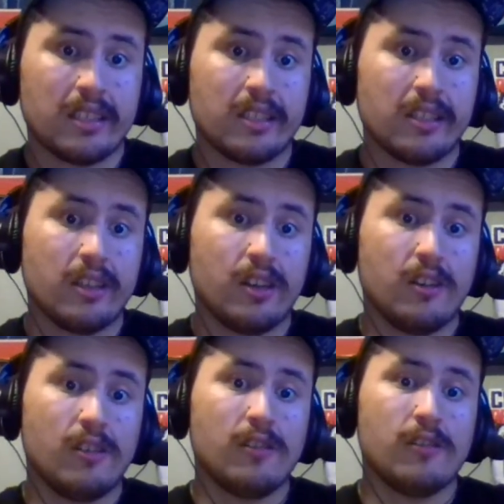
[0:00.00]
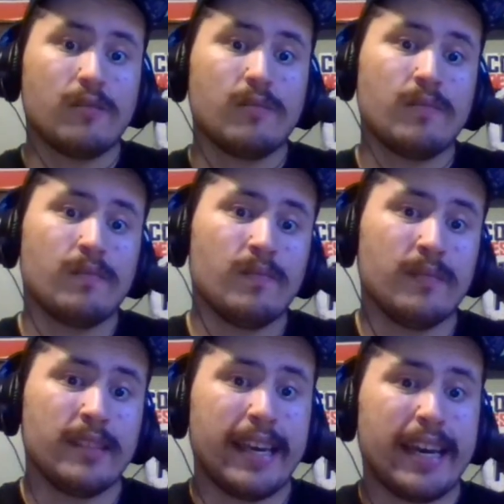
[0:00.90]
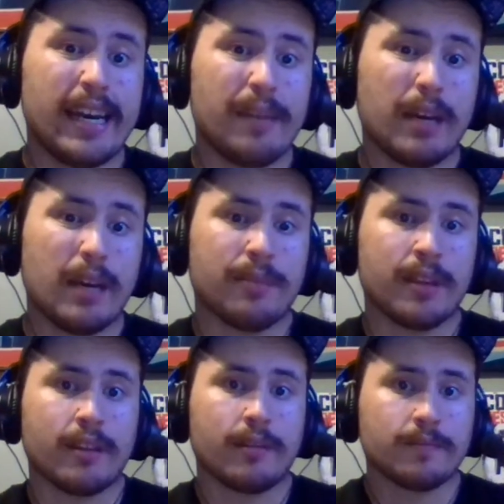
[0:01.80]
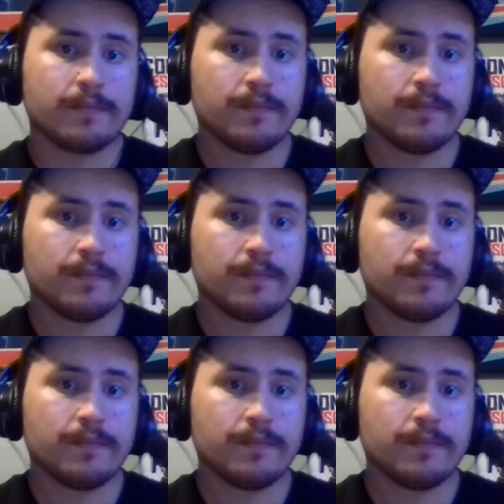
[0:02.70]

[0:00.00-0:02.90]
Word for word: So, yeah, in my opinion.